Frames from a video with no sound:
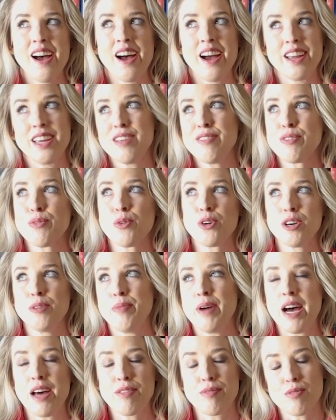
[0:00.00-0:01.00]
I even wore a
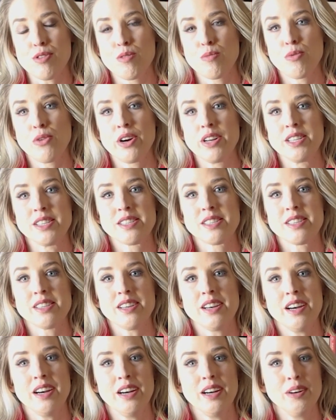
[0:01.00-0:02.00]
bathrobe once
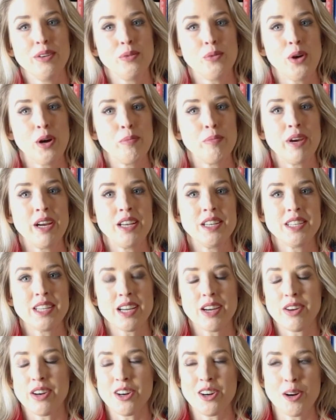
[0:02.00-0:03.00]
while
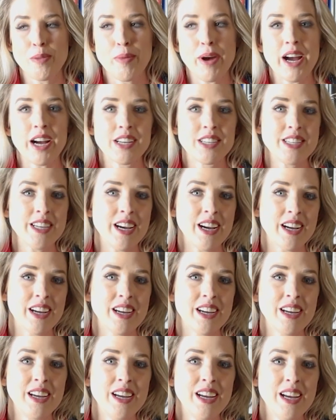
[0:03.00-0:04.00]
painting out on our back
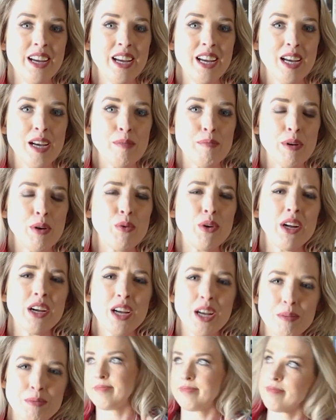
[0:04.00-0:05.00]
deck. But when
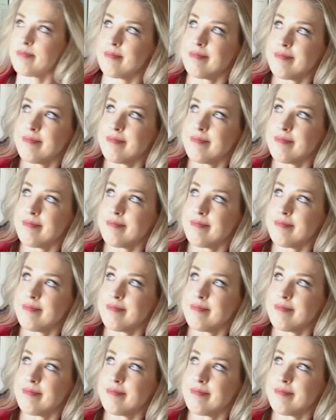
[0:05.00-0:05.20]
it comes to